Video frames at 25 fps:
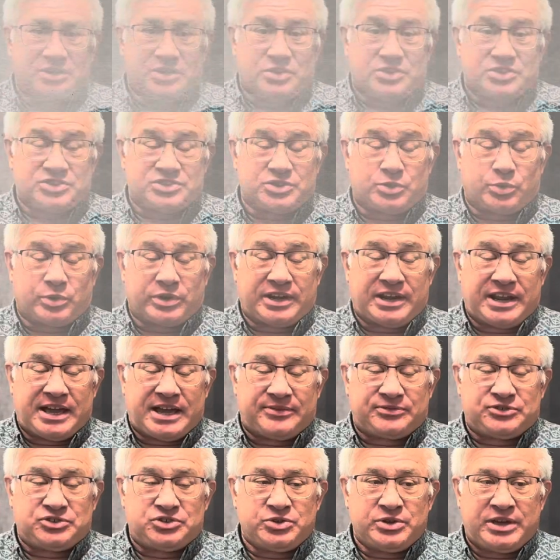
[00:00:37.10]
So we're going to
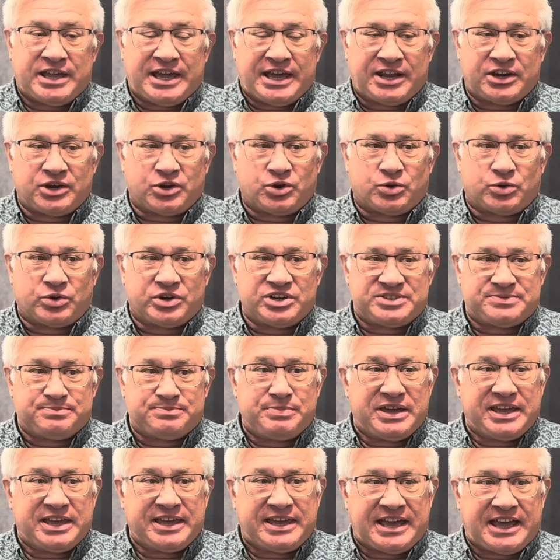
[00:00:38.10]
have two categories,
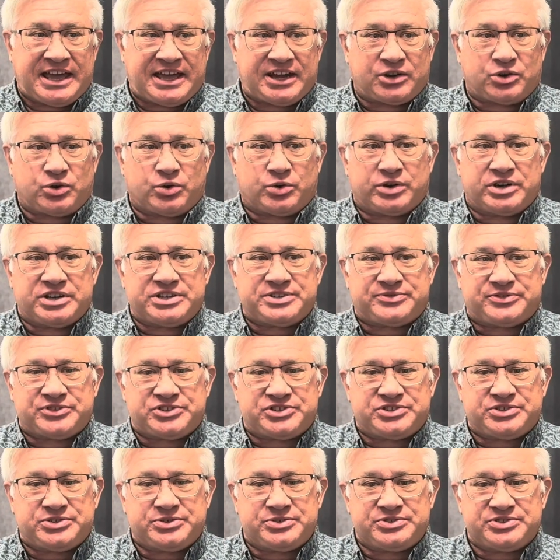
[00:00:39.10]
big categories for
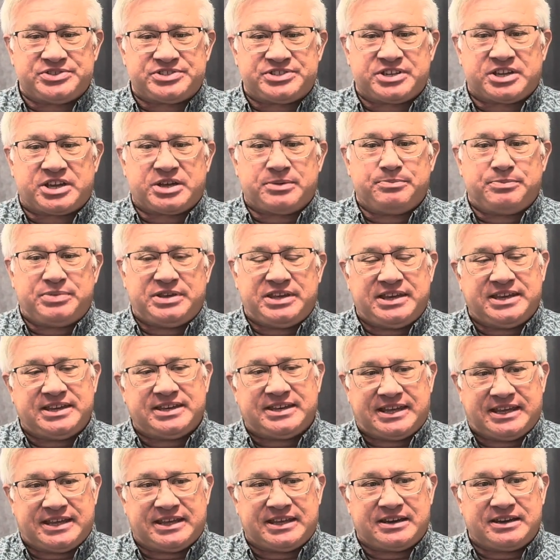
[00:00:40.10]
students to compete
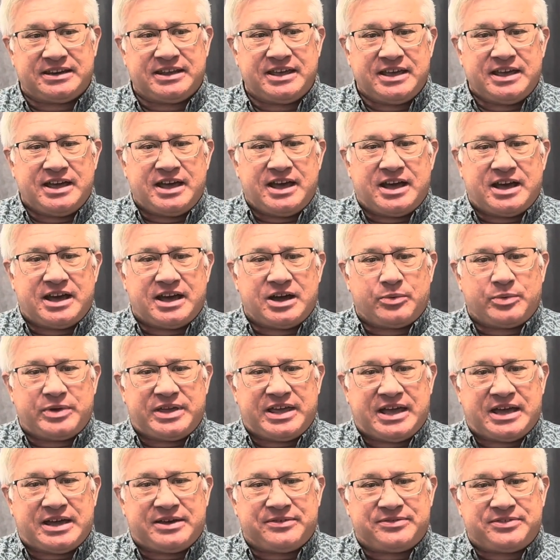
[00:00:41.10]
in. Uh, we
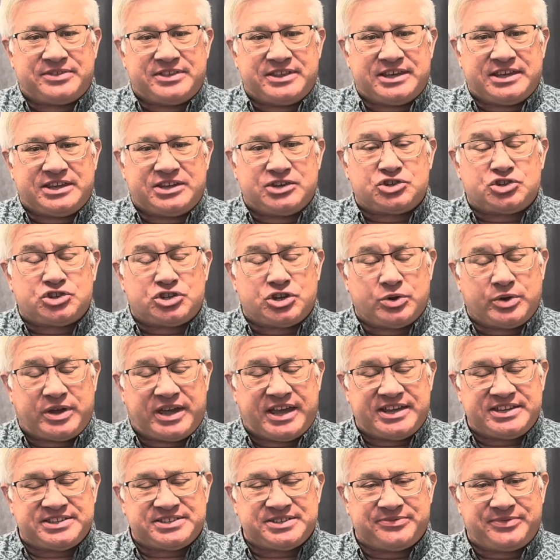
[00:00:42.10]
have the
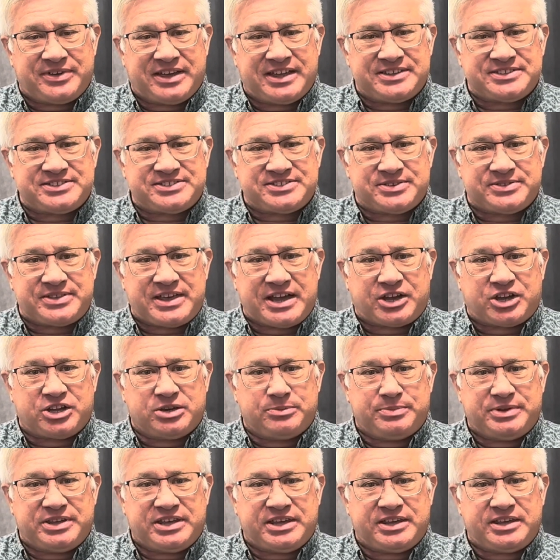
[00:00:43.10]
showcase events, so that could
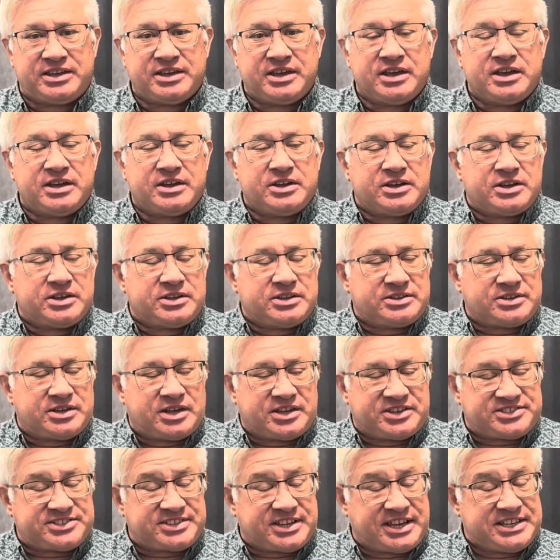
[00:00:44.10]
be
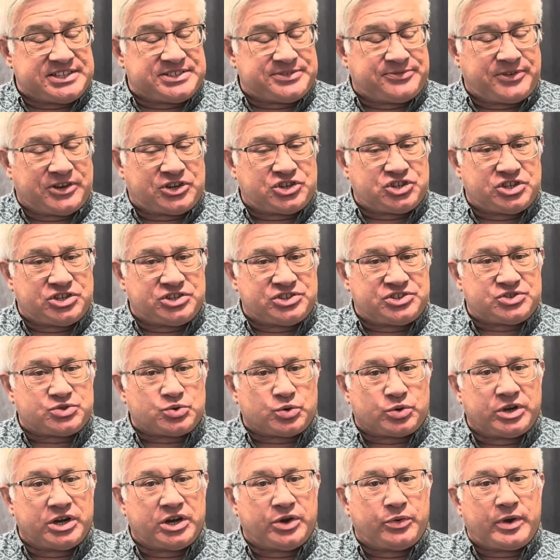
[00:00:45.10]
science fiction
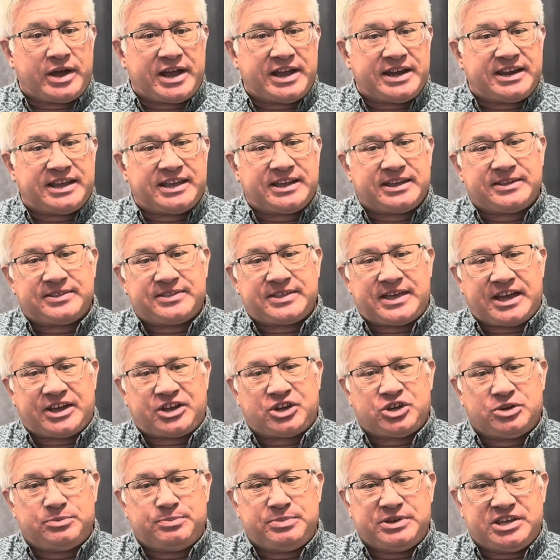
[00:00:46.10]
story writing. That
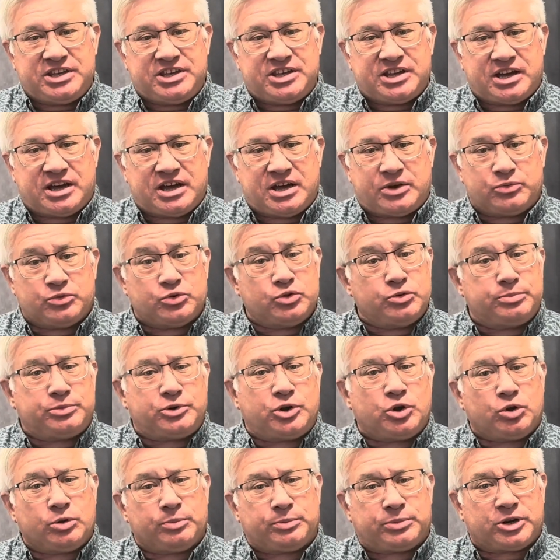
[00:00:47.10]
could be a Rube
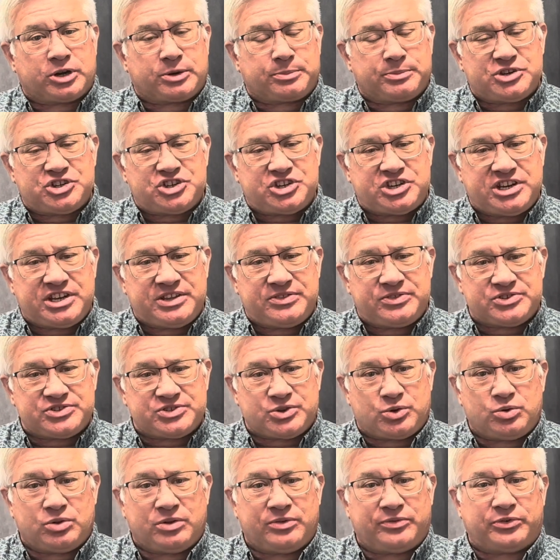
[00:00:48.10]
Goldberg machine. There's a
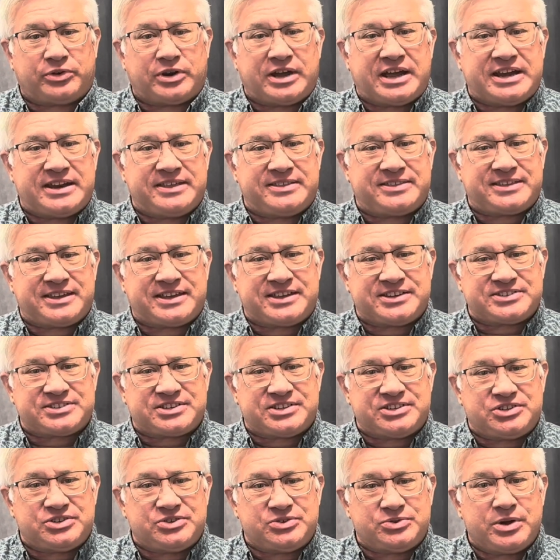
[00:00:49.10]
whole variety of things
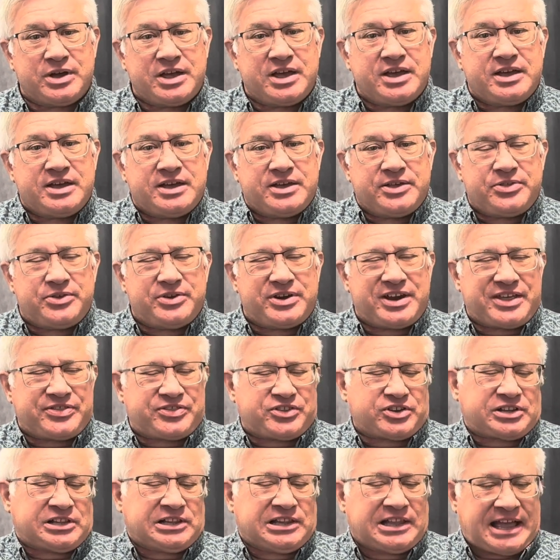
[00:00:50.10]
could do. They're not
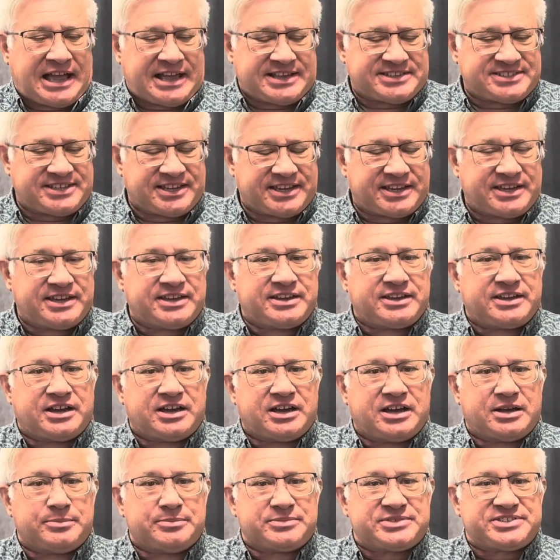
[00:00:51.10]
the classic
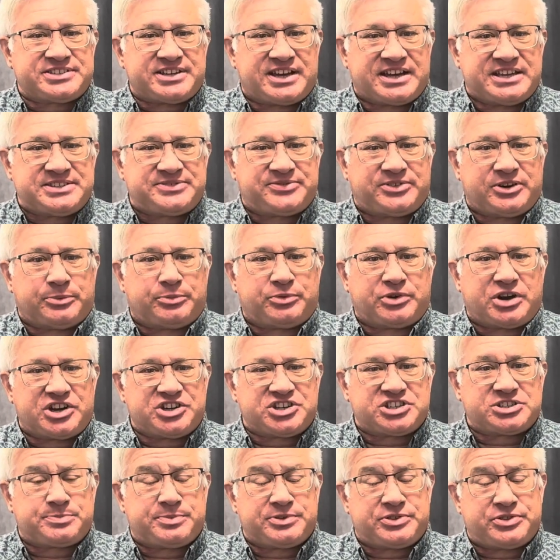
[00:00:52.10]
um, science fair
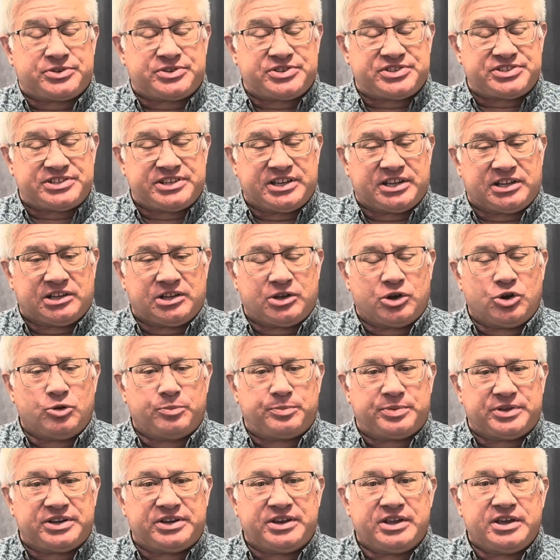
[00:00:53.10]
projects, but they're still
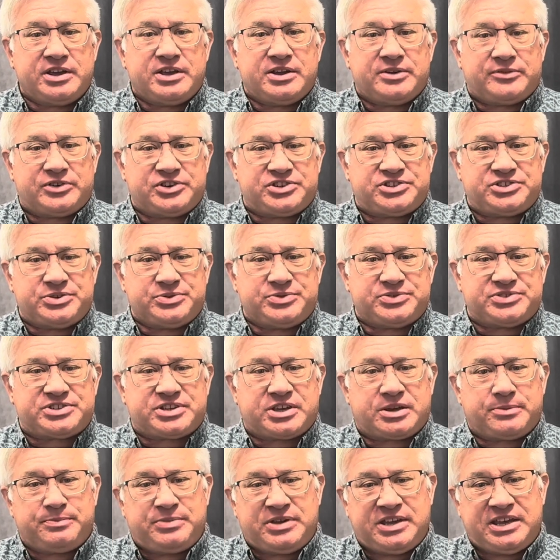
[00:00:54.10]
open for students to
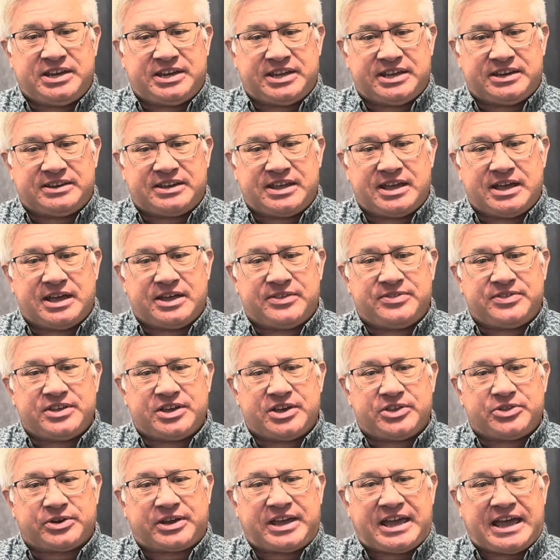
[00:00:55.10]
compete in. Uh, the
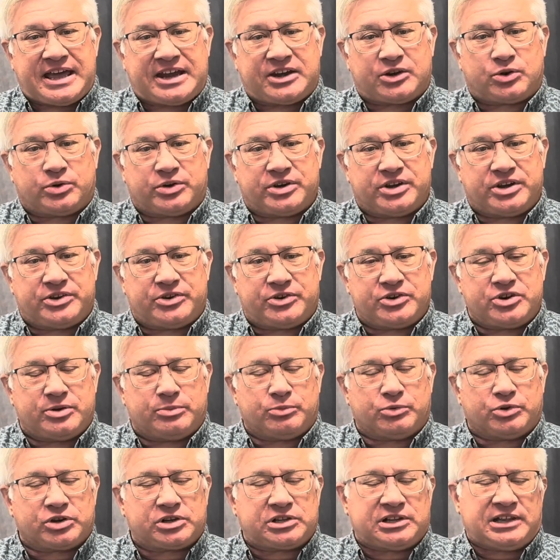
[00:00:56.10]
other category are your
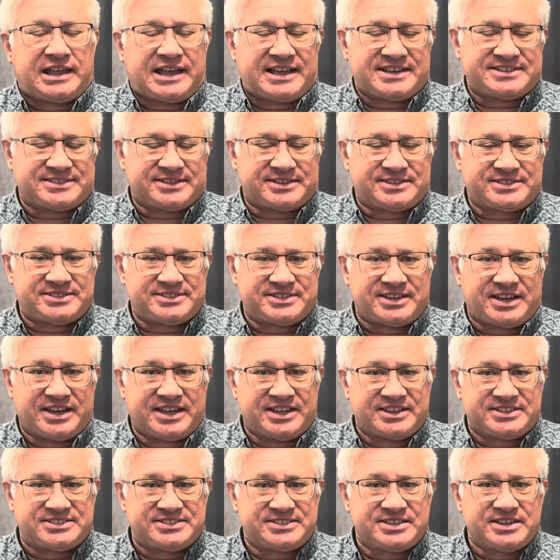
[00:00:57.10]
more classic
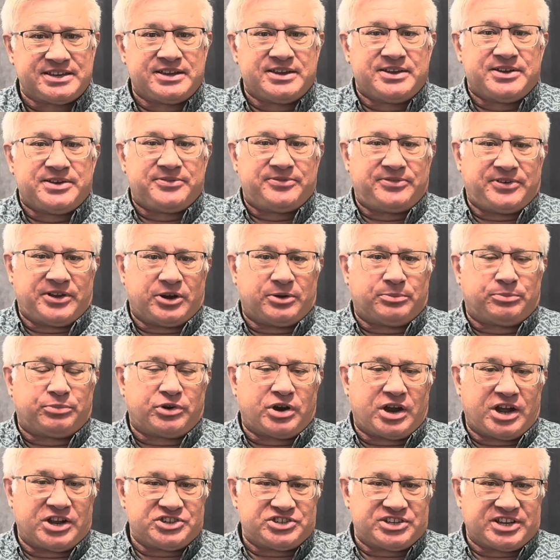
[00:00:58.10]
science fair
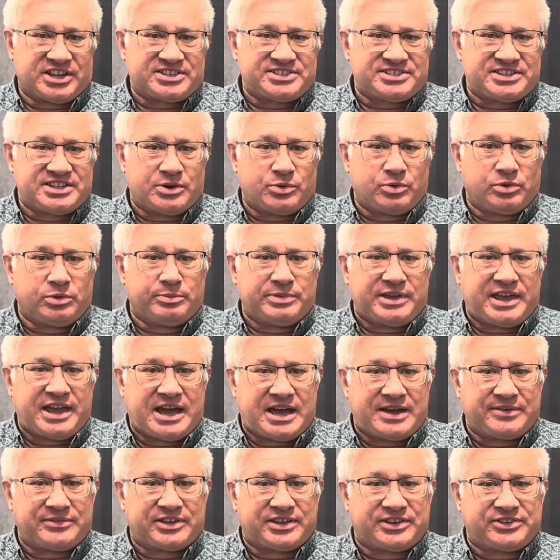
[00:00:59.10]
projects that we'll be
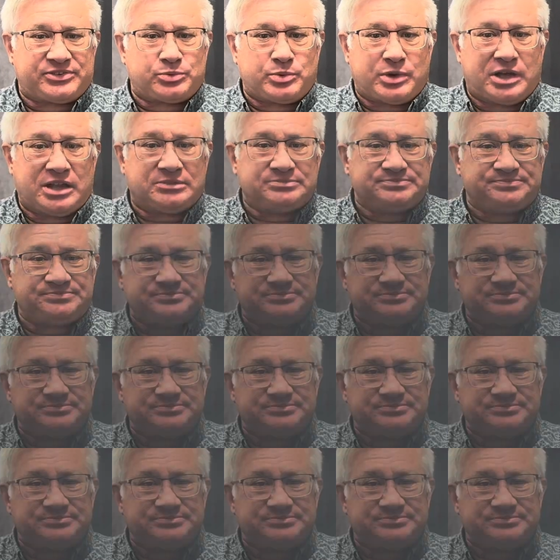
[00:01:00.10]
having as well.